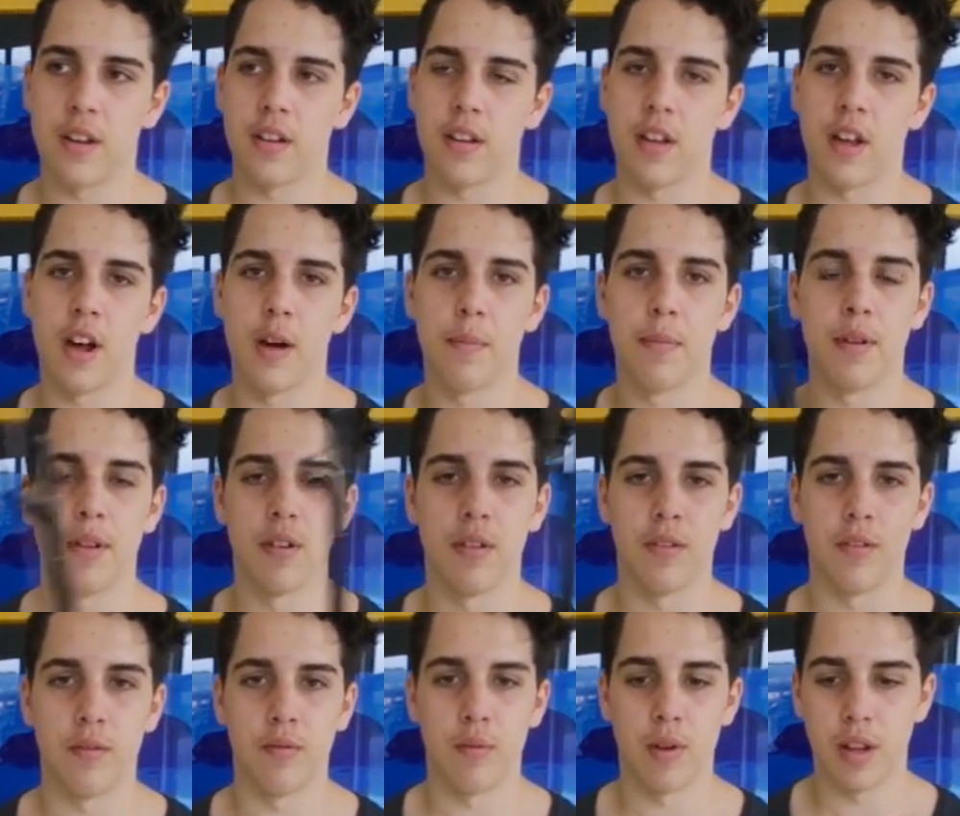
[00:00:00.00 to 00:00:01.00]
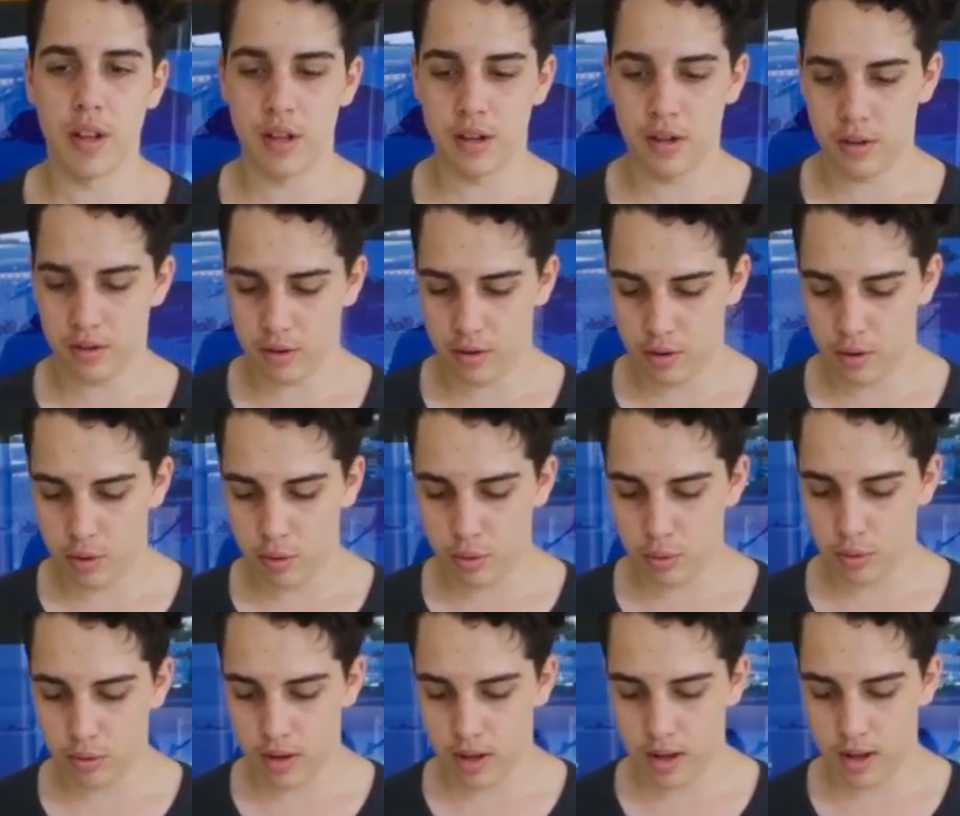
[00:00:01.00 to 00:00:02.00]
a couple of really
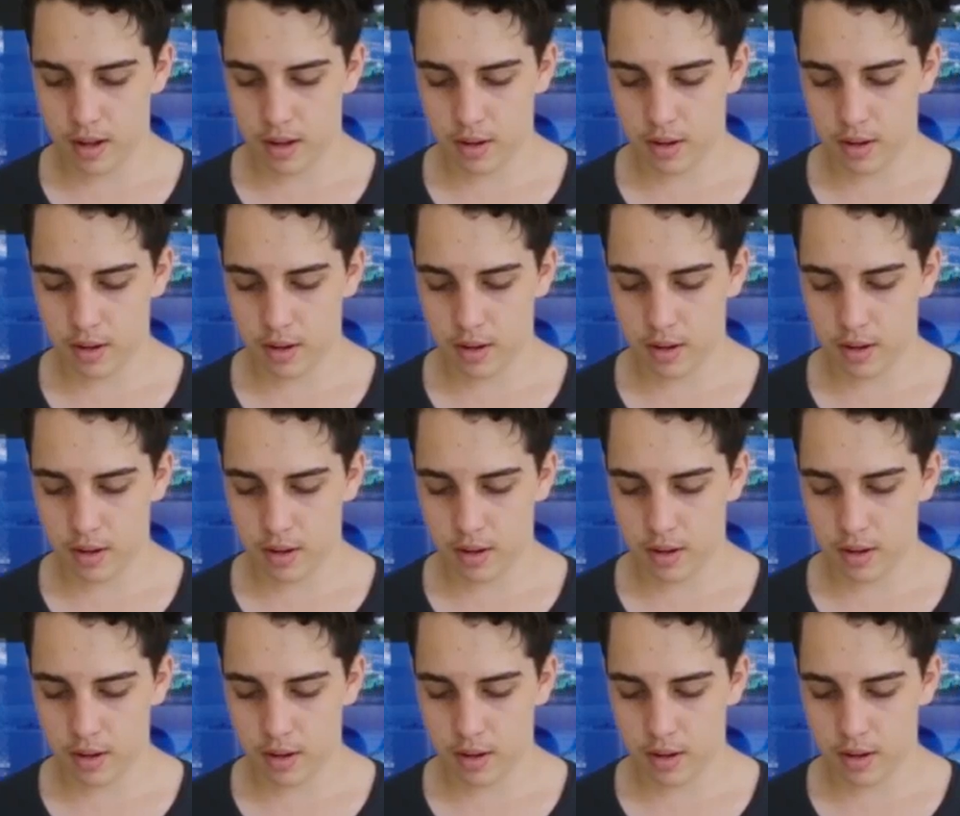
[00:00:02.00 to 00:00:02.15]
cool